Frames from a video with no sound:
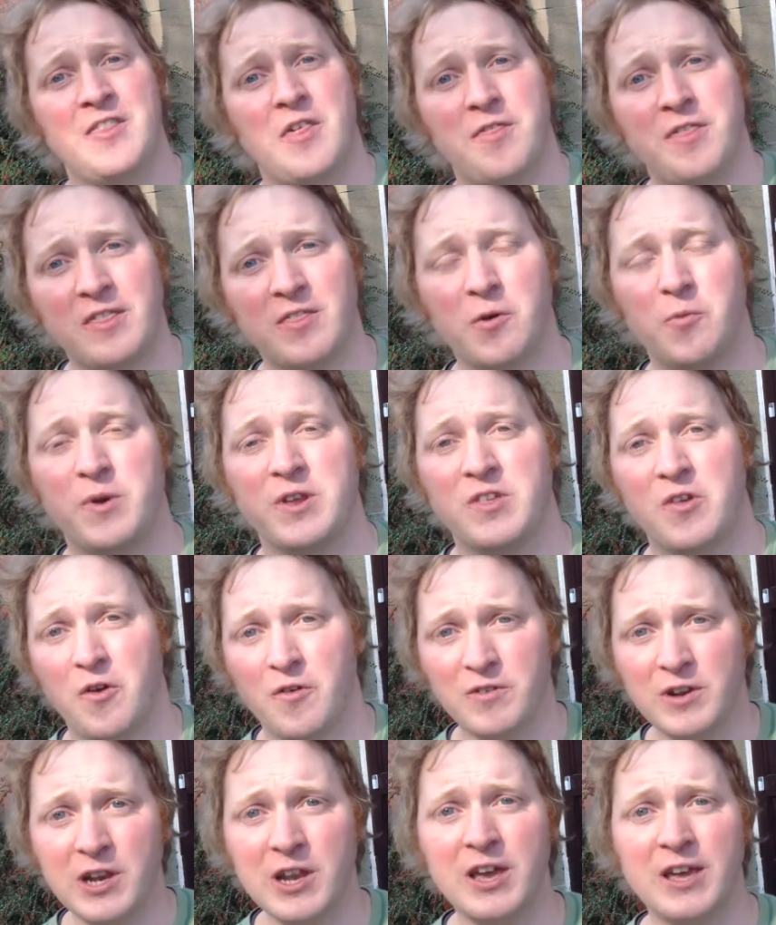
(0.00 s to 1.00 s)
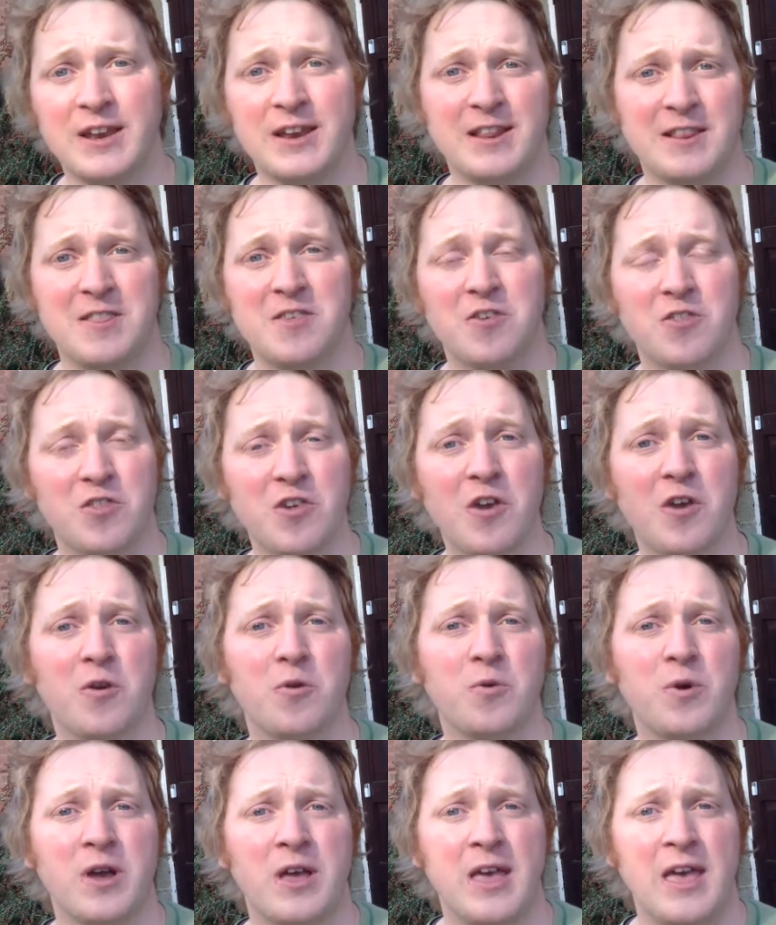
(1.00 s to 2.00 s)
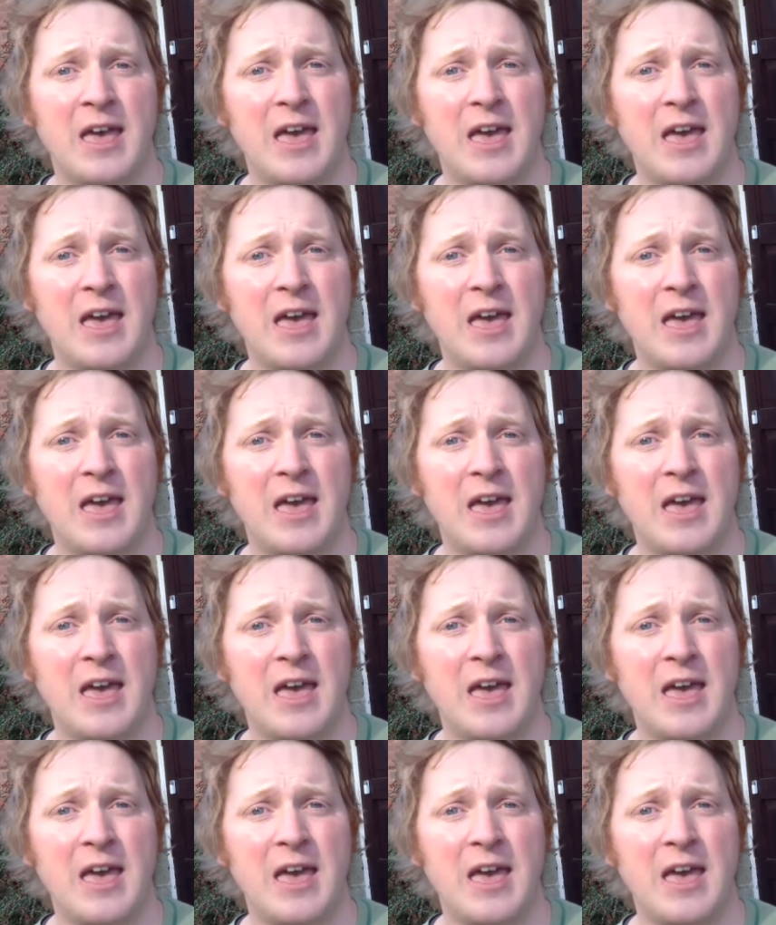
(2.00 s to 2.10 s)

the thing that we're sort of learning to do